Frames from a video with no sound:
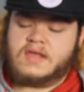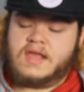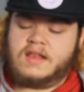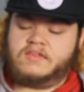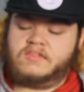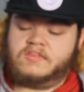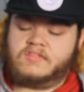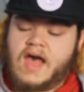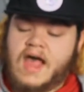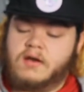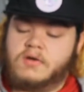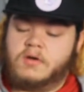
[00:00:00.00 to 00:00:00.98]
it's just
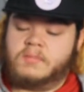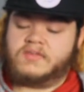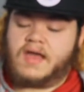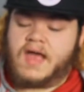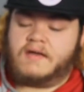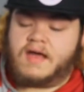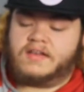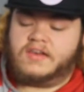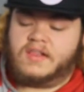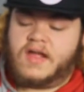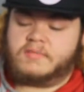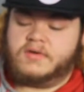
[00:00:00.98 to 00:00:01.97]
I don't know because I did
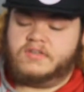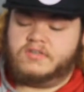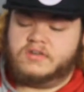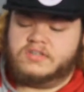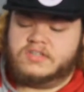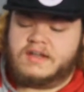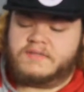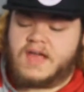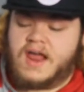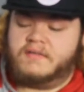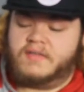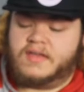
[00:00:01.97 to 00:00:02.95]
a lot of research and I've
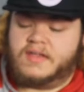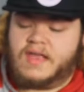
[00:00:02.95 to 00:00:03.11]
kind of like